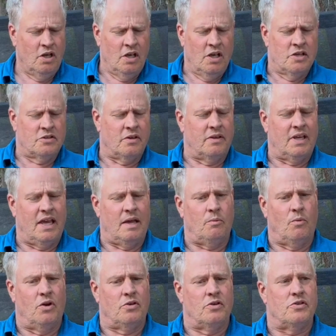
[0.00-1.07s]
So the Eight
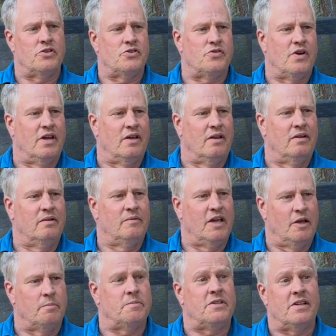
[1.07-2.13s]
Wonders Trail
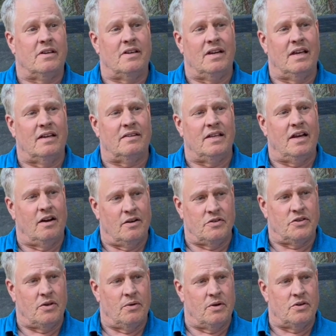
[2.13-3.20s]
helps to connect the
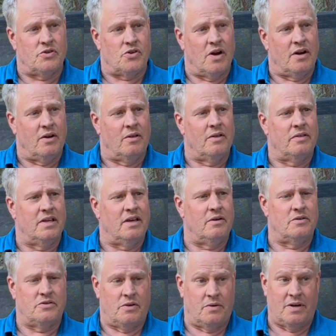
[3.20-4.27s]
Arizona Trail, the
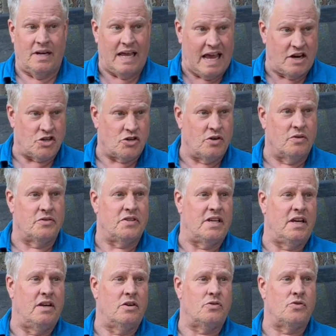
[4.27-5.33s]
Arizona National
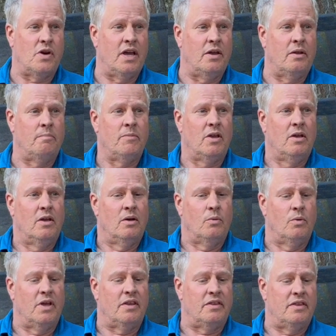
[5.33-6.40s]
Scenic Trail,
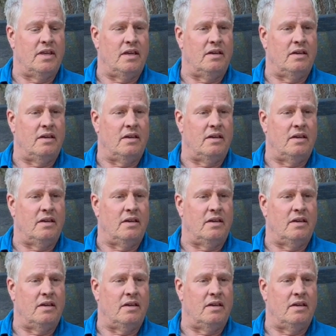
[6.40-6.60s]
with the